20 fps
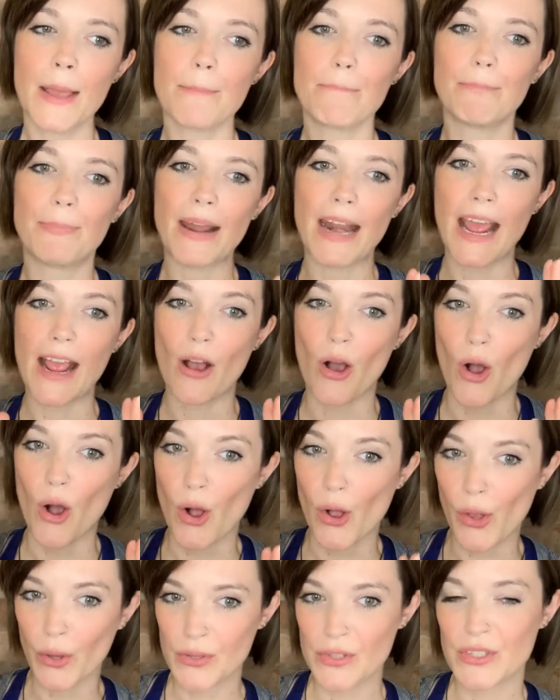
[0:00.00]
But I
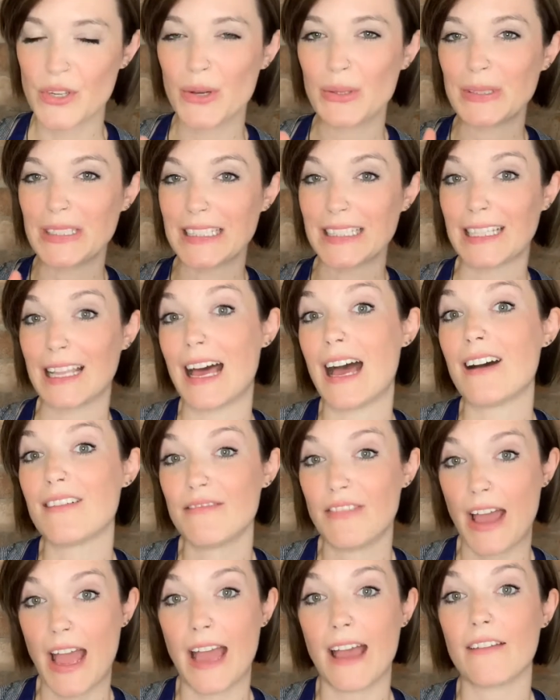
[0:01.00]
also love
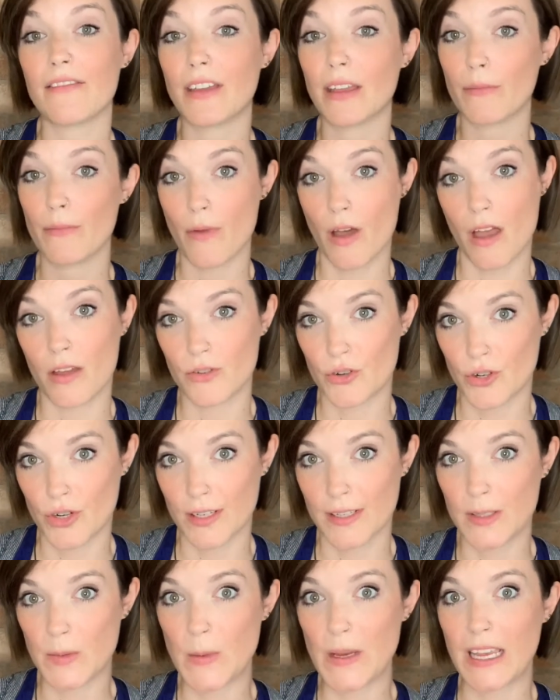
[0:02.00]
having
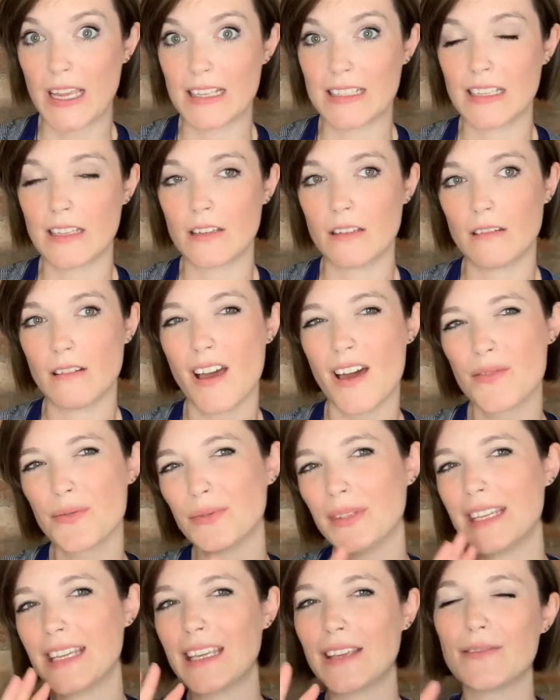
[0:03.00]
mantras because it not
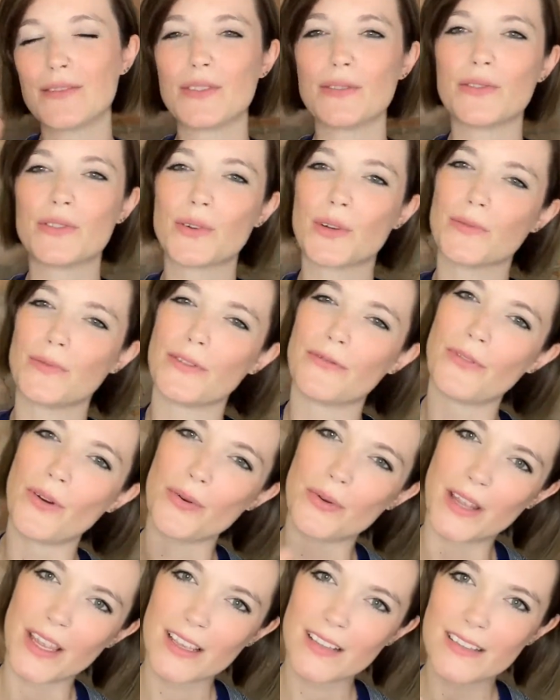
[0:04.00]
only gives you sort of a
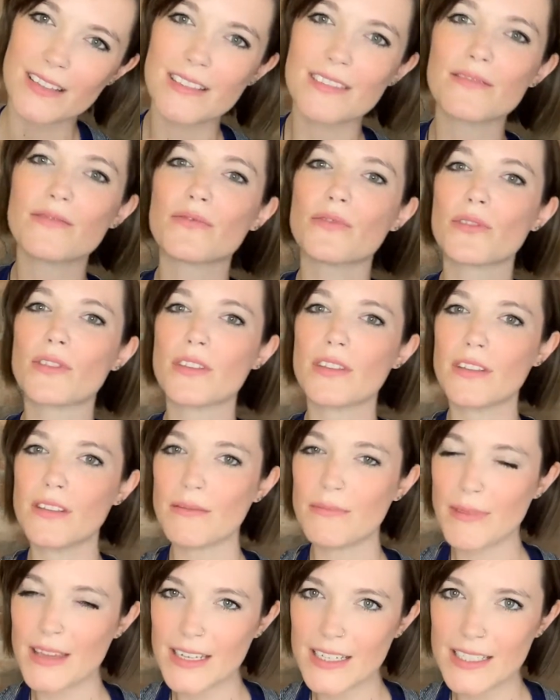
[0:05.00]
focus for the
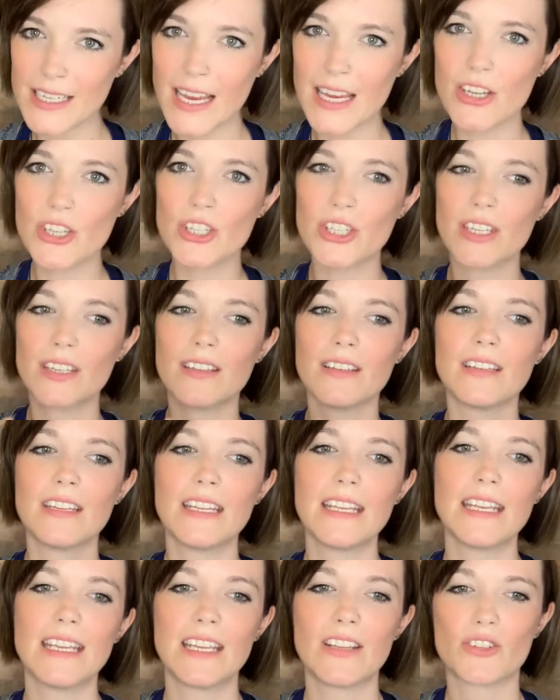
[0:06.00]
meditation
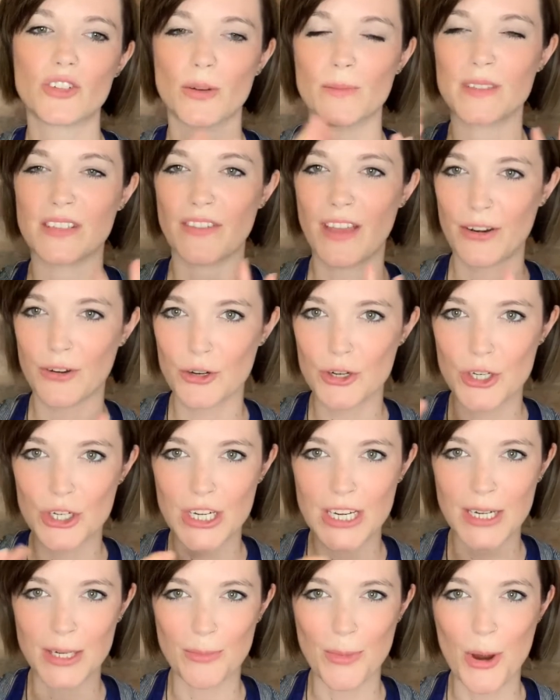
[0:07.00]
in terms of
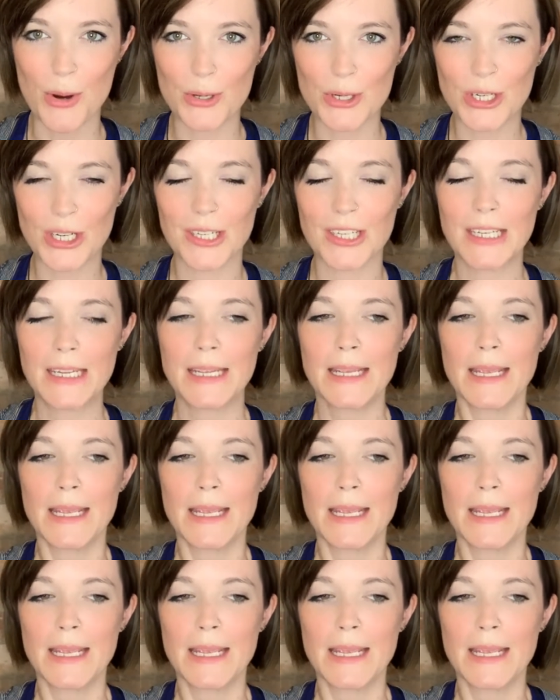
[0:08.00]
energy and emotion,